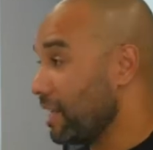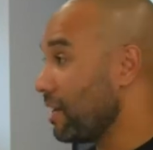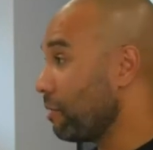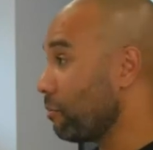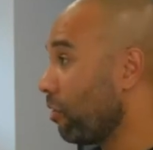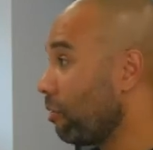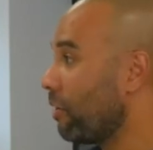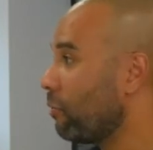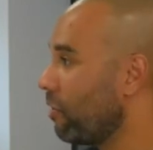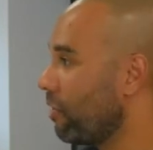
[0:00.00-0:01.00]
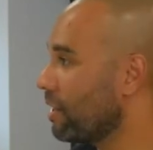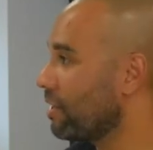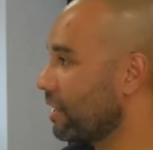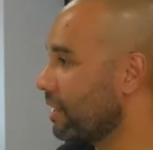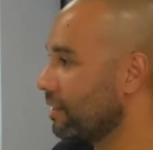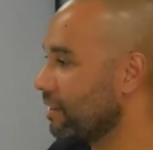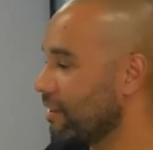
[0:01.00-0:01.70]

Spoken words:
hearing more about what they think. And